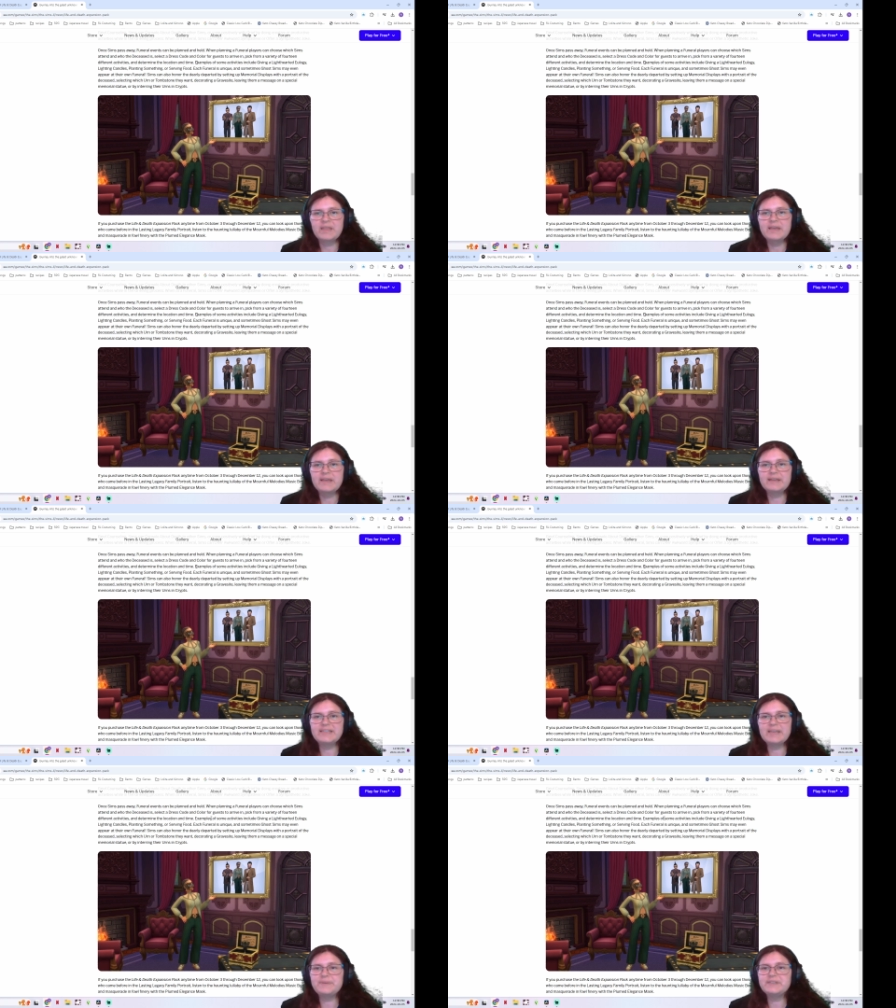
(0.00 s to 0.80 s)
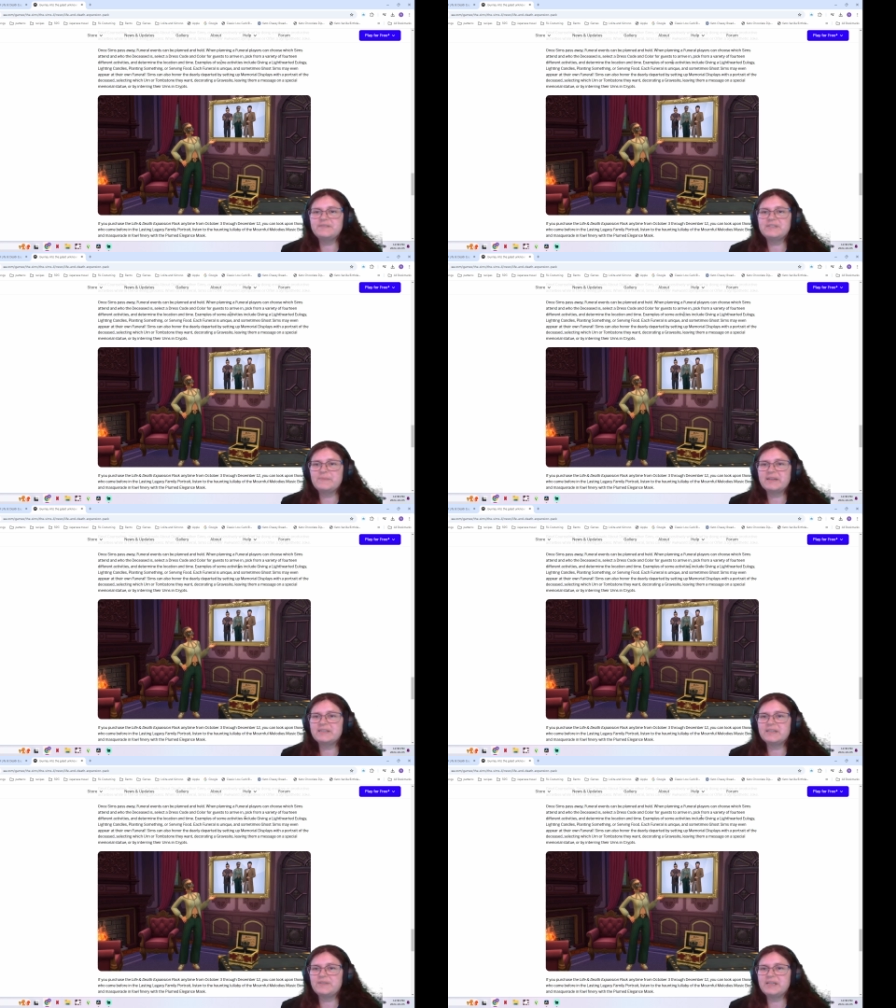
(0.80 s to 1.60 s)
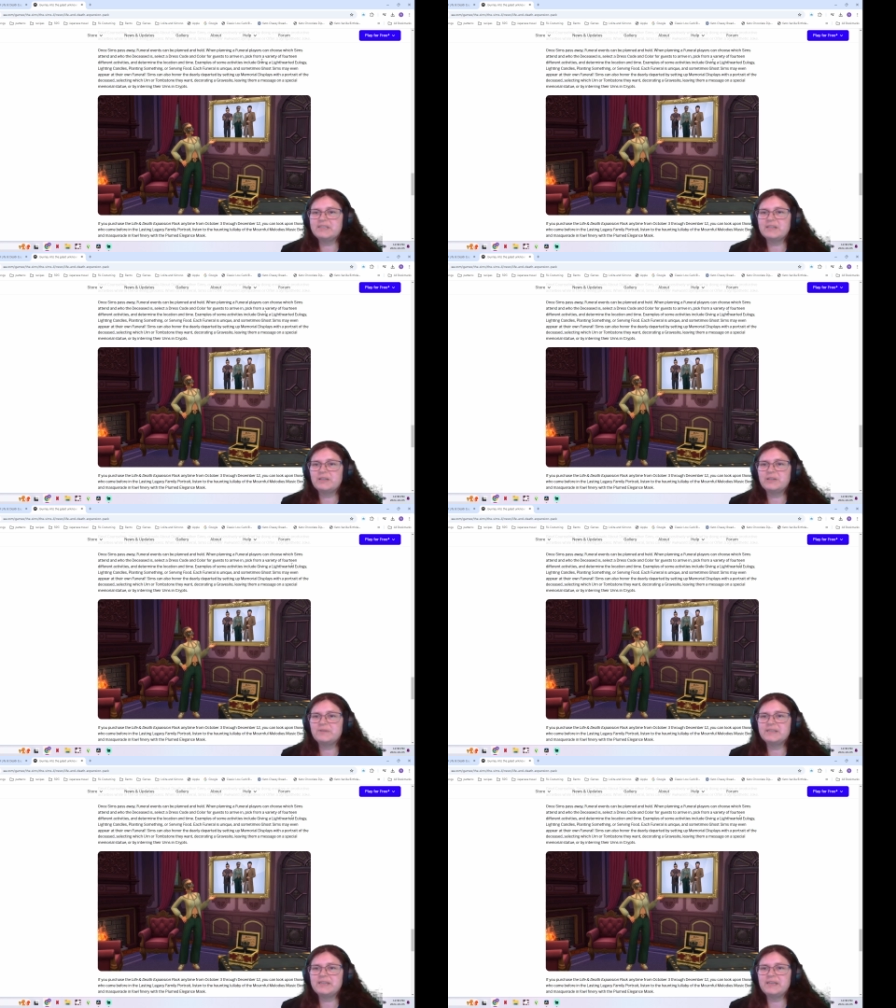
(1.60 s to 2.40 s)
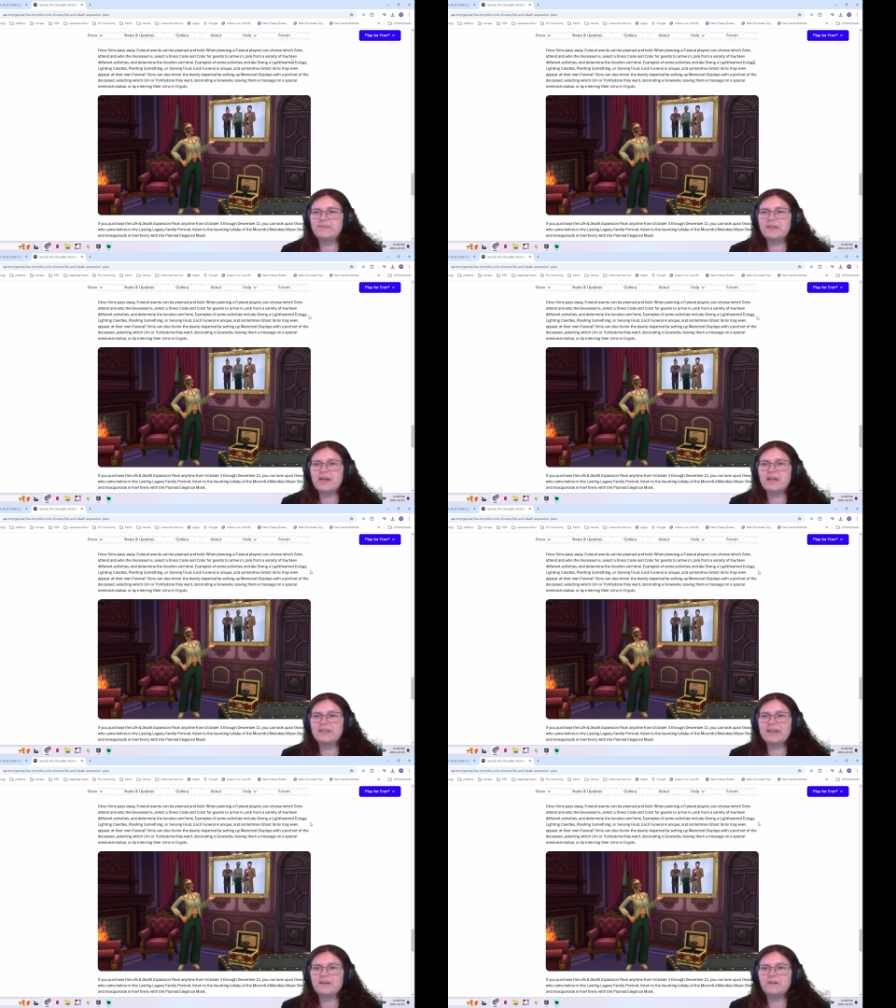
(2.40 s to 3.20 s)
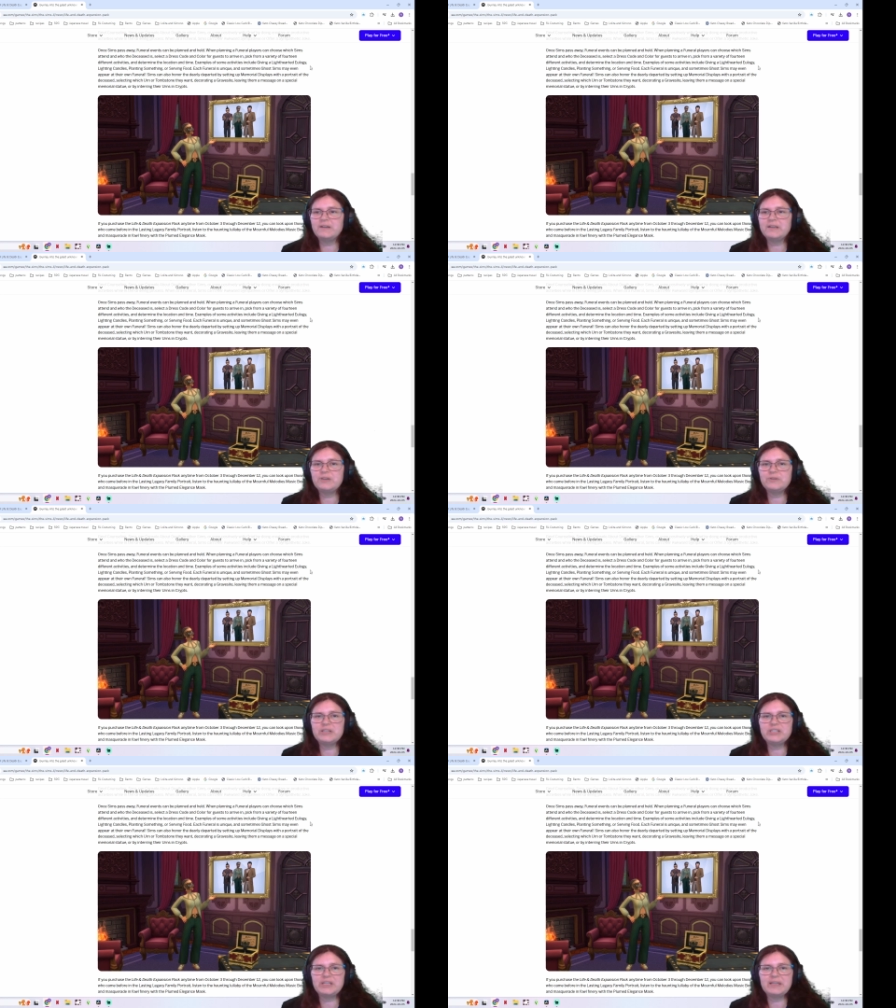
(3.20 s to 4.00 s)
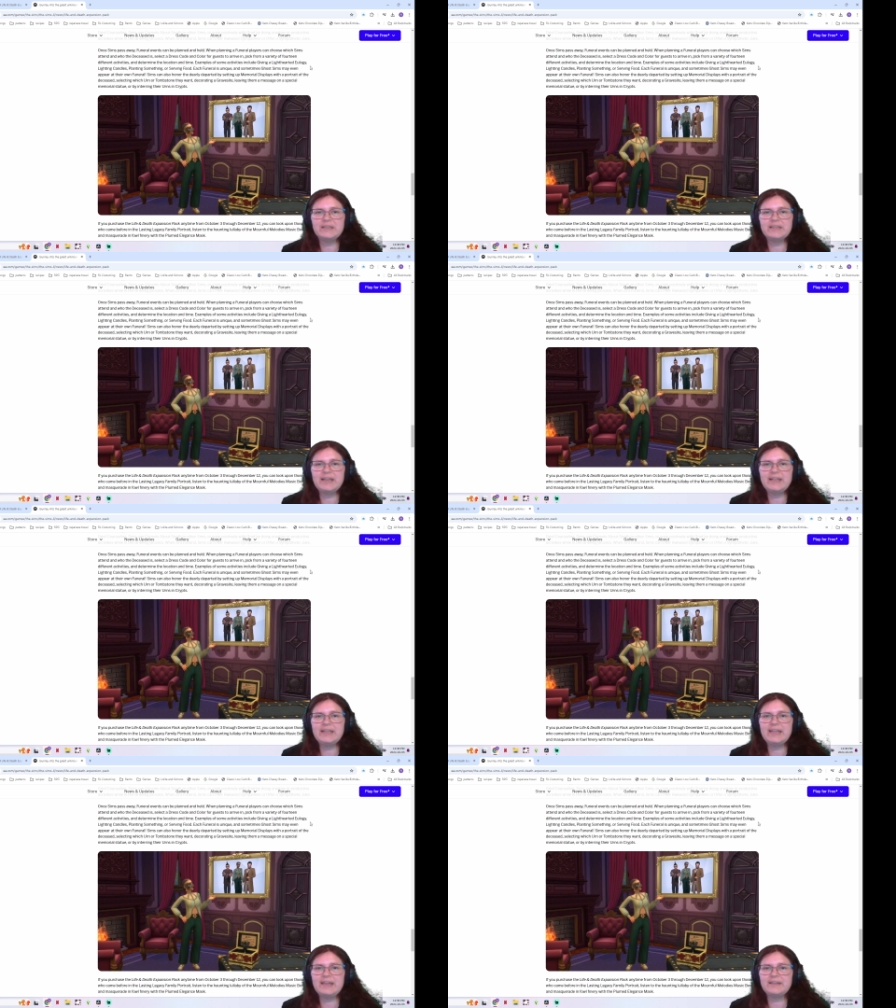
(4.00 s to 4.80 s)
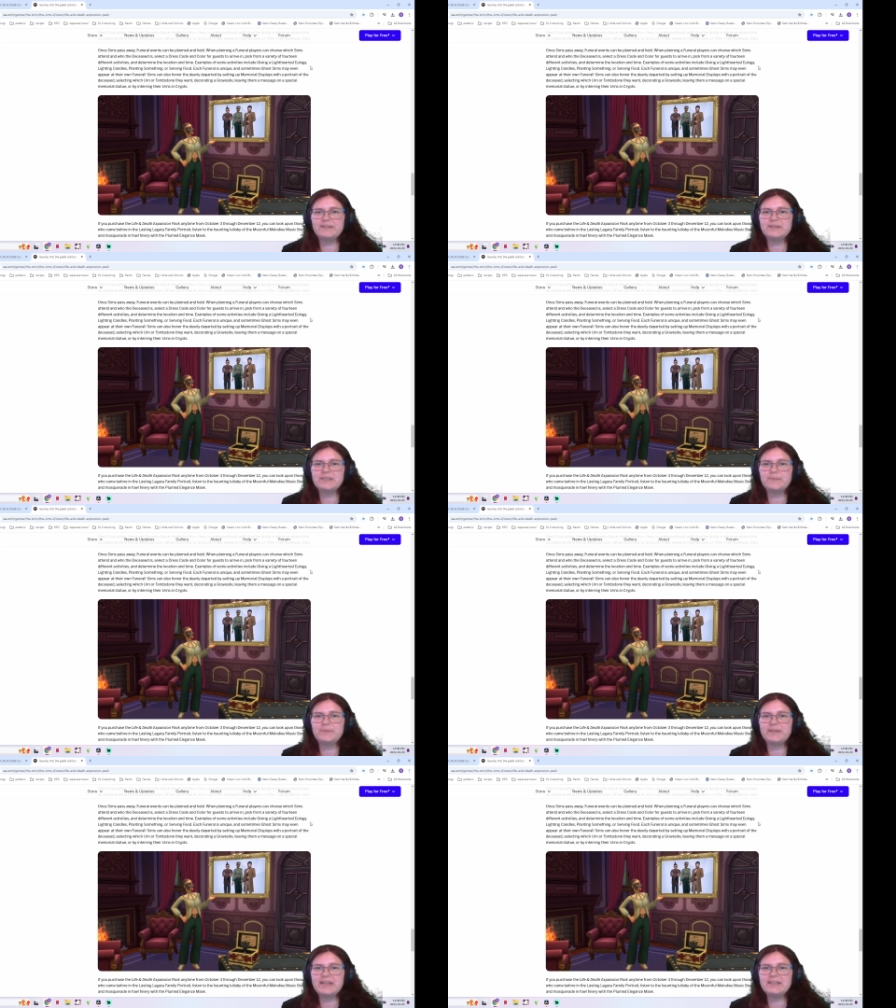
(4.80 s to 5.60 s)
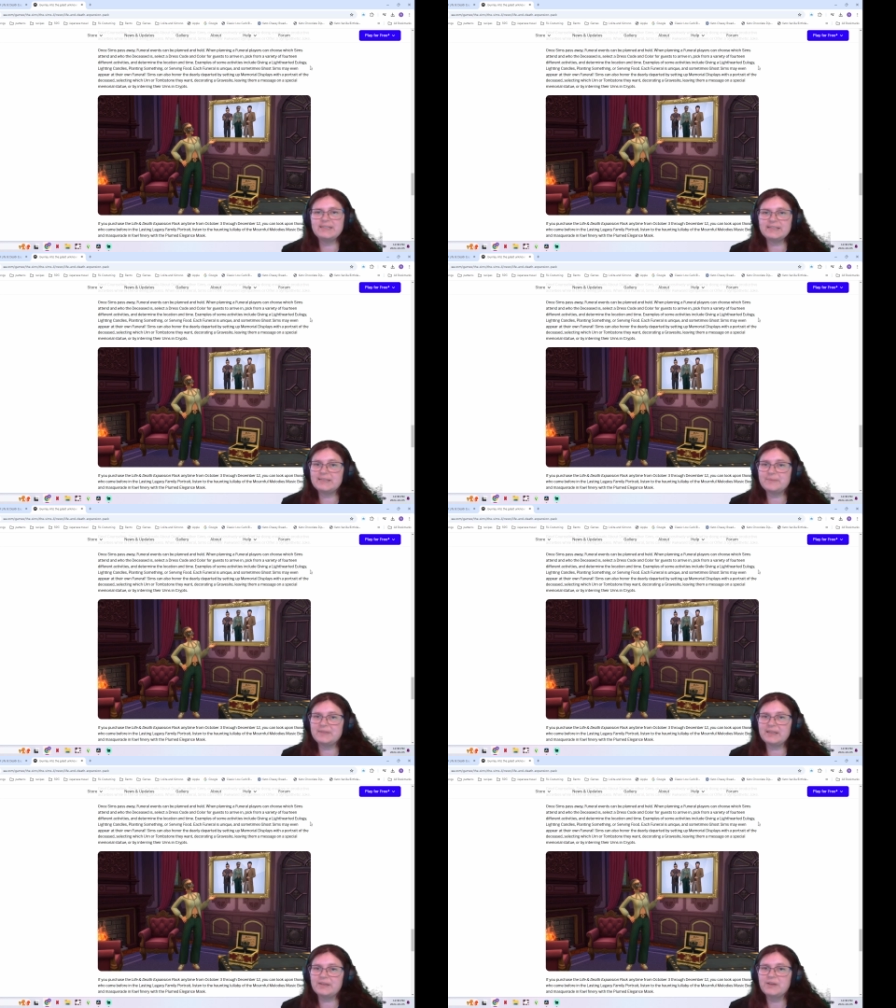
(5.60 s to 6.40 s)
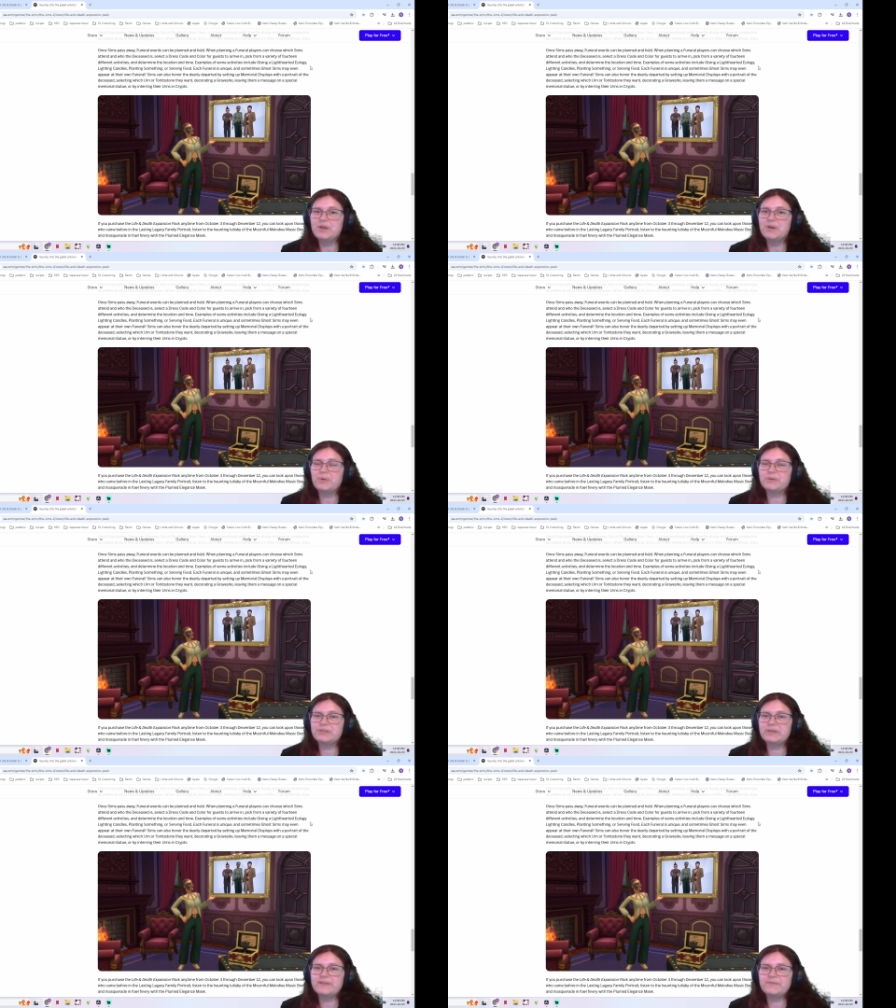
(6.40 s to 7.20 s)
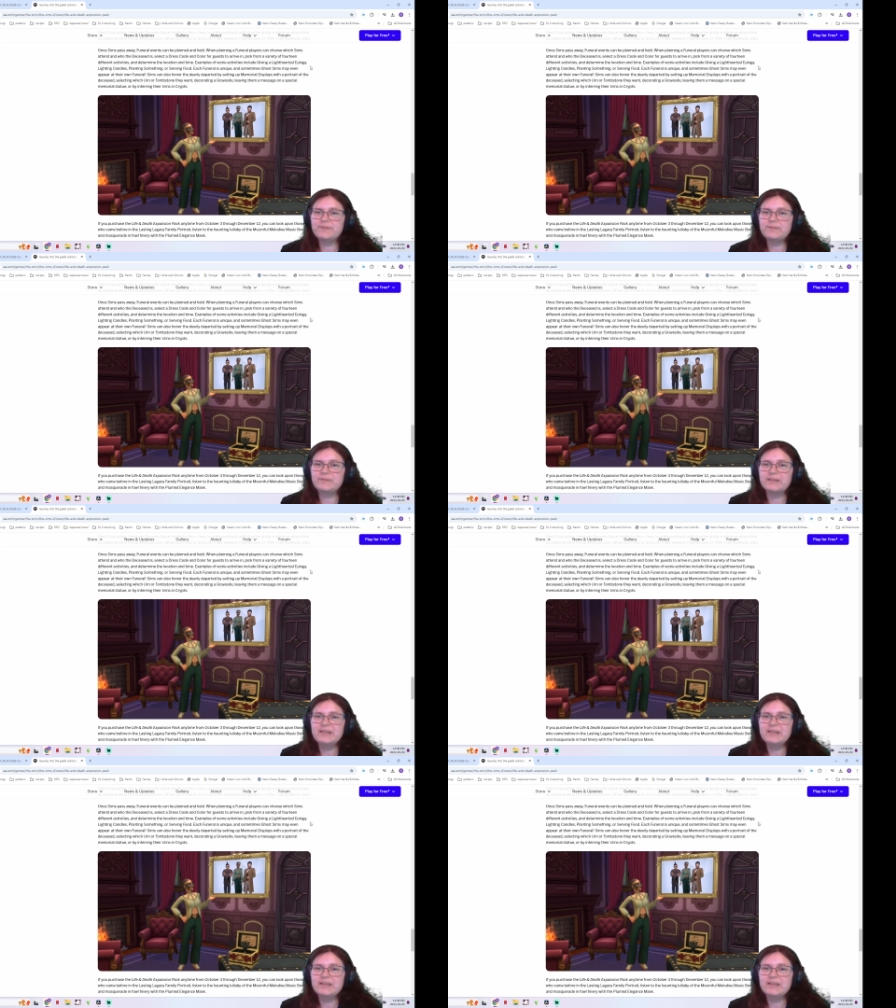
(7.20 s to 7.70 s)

Examples of some activities include giving a lighthearted eulogy, lighting candles, planting something, or serving food.